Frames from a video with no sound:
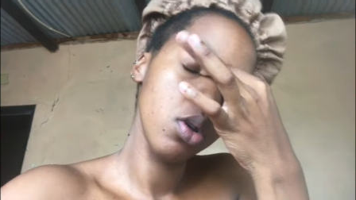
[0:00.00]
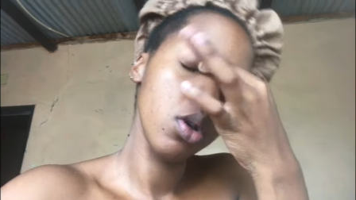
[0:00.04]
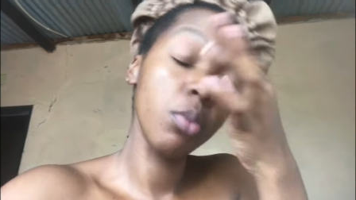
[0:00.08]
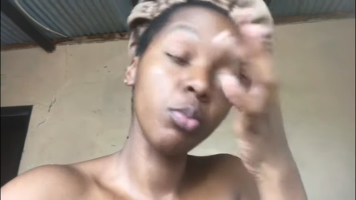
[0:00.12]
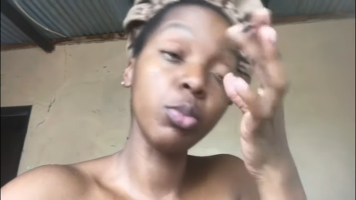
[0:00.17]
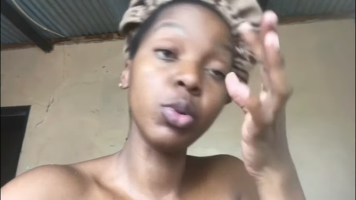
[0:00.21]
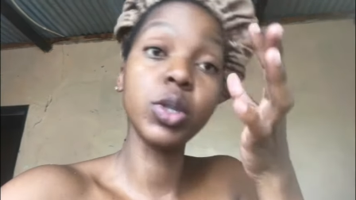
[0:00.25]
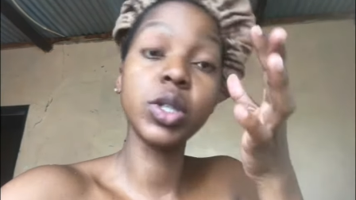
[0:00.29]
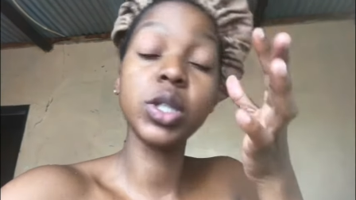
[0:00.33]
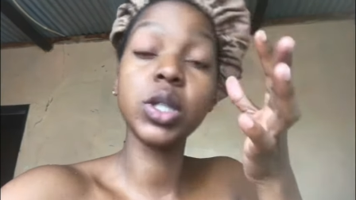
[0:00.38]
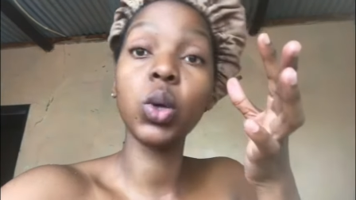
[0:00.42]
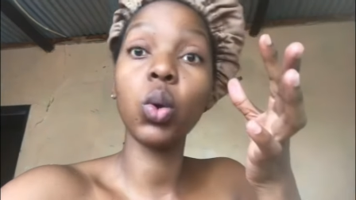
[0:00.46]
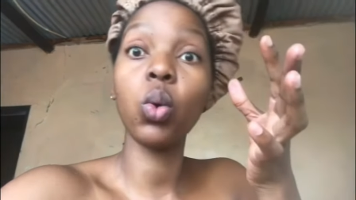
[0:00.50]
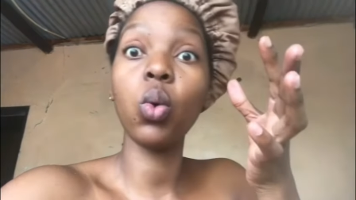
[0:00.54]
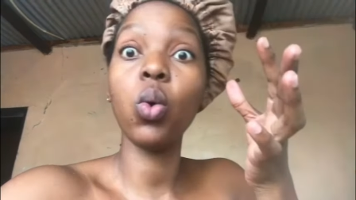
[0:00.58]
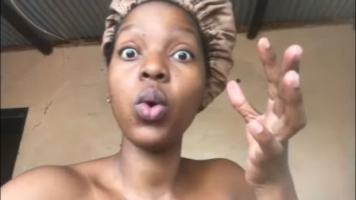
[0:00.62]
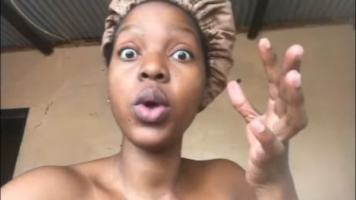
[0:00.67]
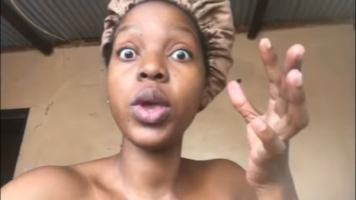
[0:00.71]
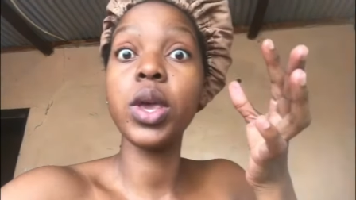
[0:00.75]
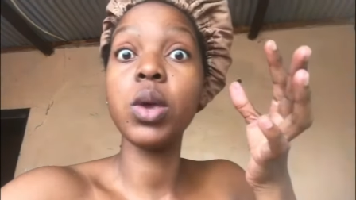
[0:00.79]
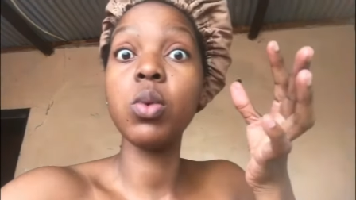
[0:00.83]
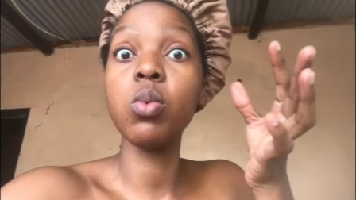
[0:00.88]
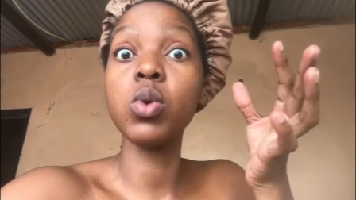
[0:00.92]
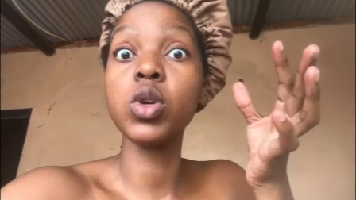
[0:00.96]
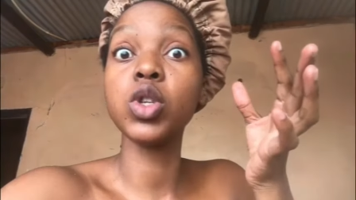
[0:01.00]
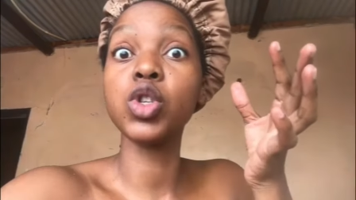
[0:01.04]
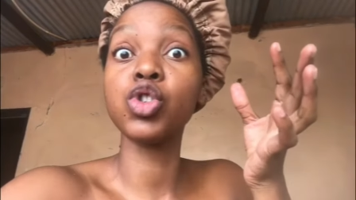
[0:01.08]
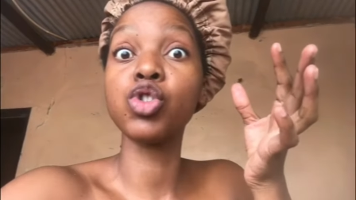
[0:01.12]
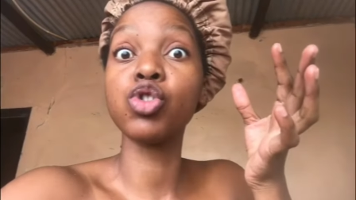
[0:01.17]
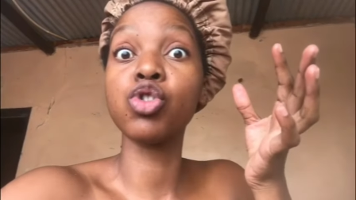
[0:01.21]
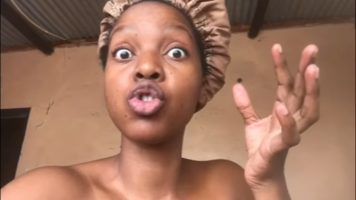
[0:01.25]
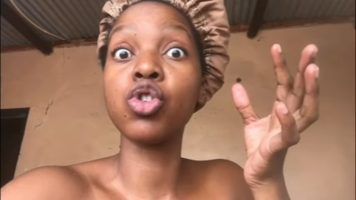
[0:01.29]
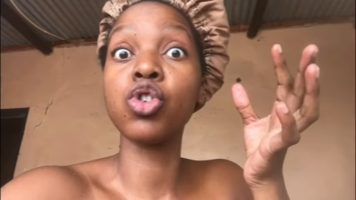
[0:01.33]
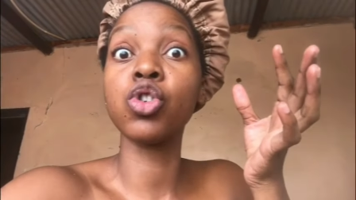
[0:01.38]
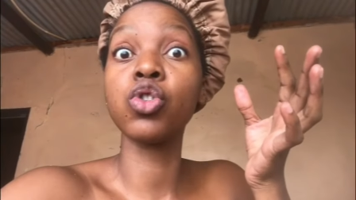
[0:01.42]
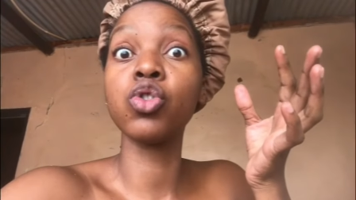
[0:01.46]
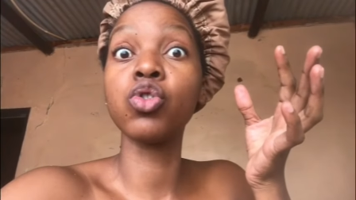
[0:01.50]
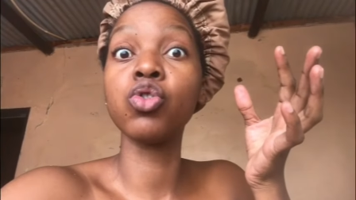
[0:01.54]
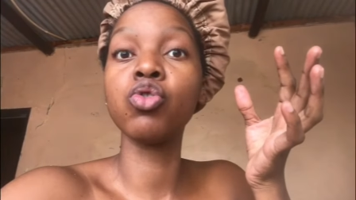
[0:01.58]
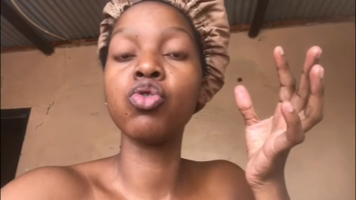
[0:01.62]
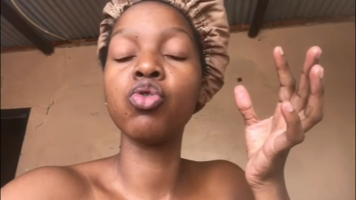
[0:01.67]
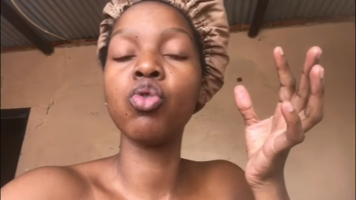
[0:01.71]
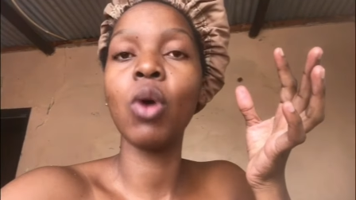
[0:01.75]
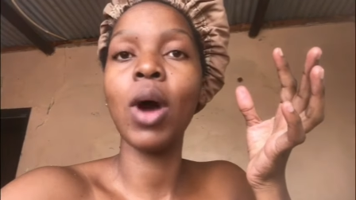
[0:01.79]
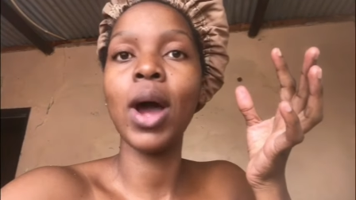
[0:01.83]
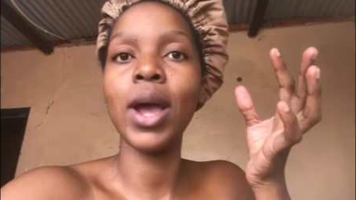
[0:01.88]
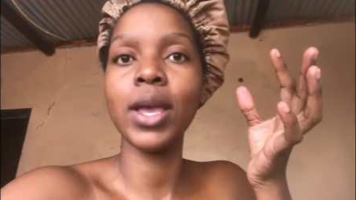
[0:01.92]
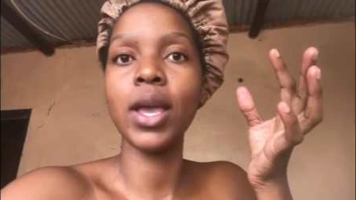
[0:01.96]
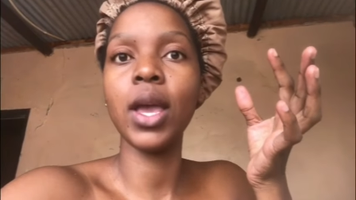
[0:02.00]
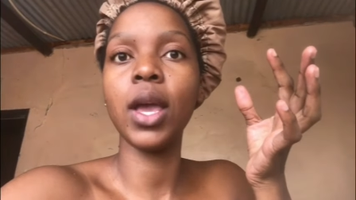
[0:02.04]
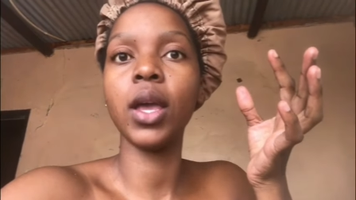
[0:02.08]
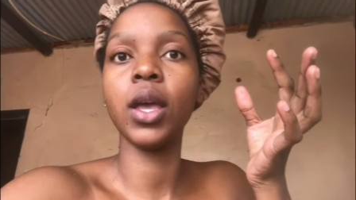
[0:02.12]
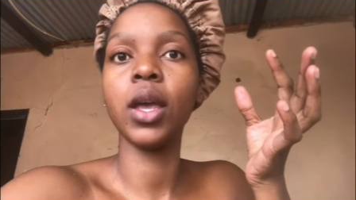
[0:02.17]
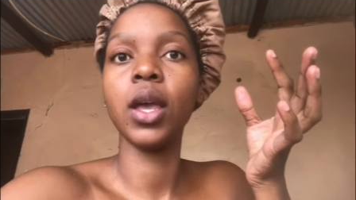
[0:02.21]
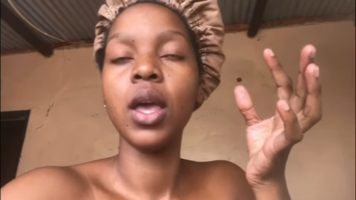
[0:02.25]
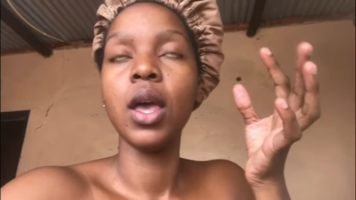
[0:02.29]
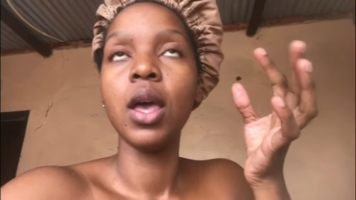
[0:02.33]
bosigo he was crying